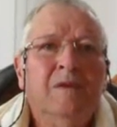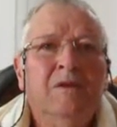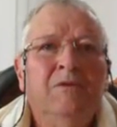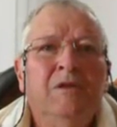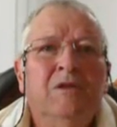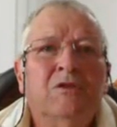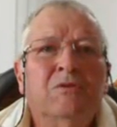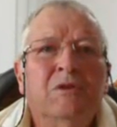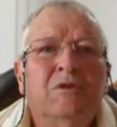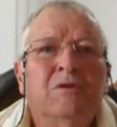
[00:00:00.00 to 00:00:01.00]
Leviticus
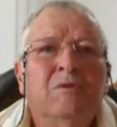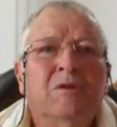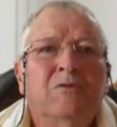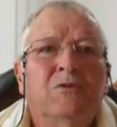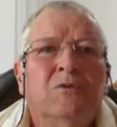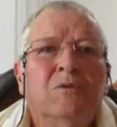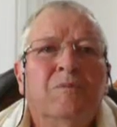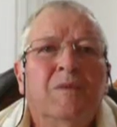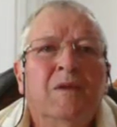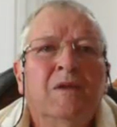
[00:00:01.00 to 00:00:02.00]
twenty three one to
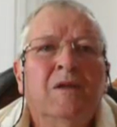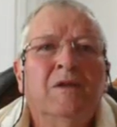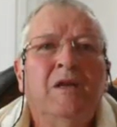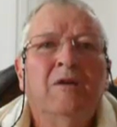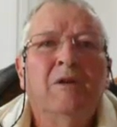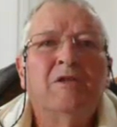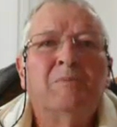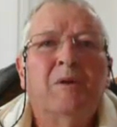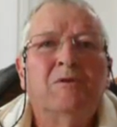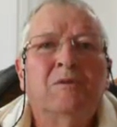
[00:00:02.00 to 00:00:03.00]
four. And Yahweh
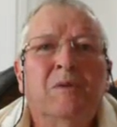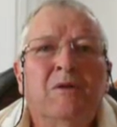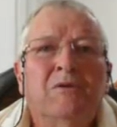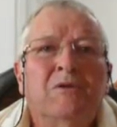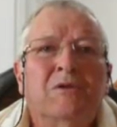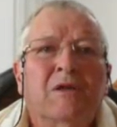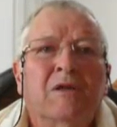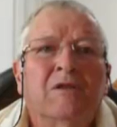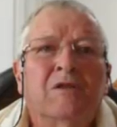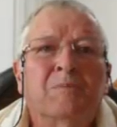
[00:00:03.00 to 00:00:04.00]
spoke to Moses,
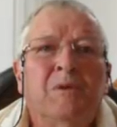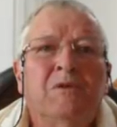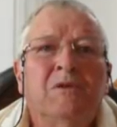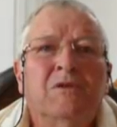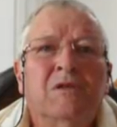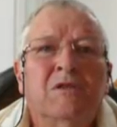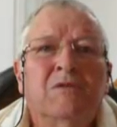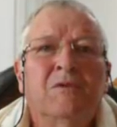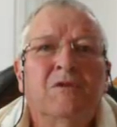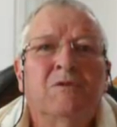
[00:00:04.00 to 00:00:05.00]
saying, Speak to the sons
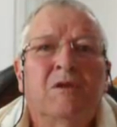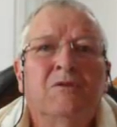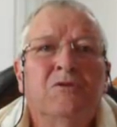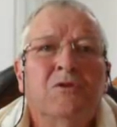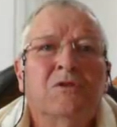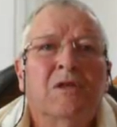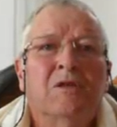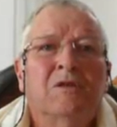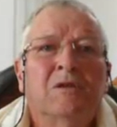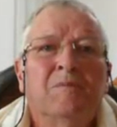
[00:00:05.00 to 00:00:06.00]
of Israel, and you shall
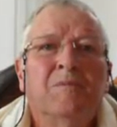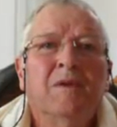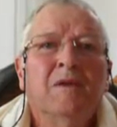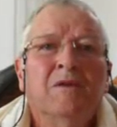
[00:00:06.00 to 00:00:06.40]
say to them,